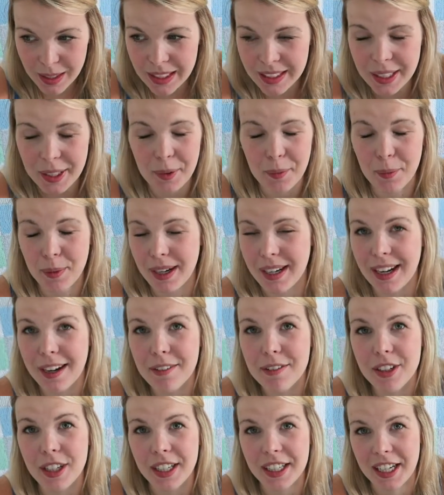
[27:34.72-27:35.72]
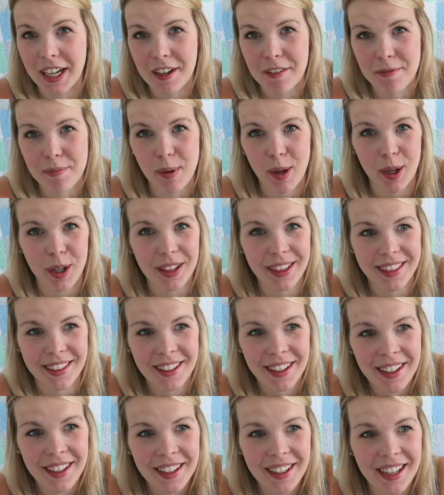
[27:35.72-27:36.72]
like right after I gave birth.
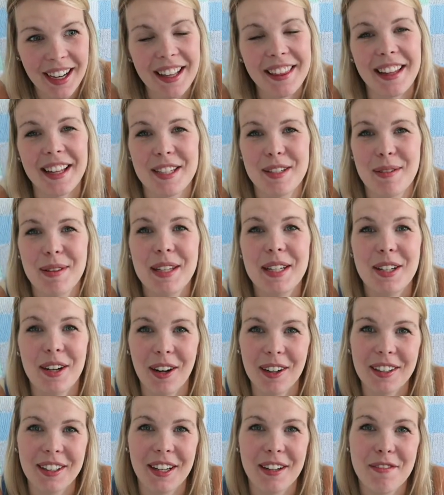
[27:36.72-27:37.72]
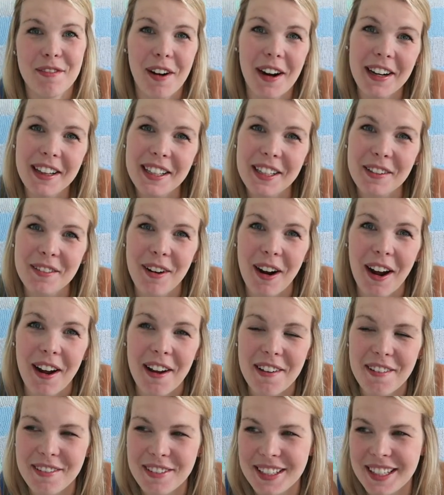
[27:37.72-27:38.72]
And that's when the doctor had finally
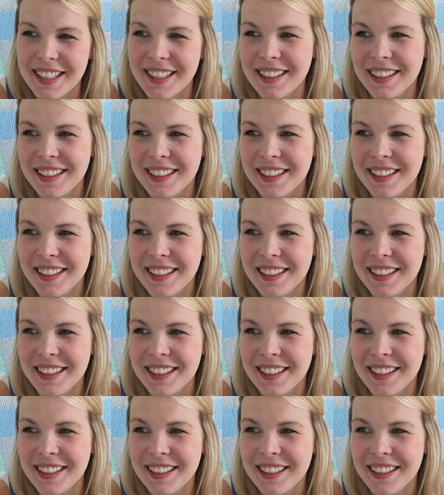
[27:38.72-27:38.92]
arrived.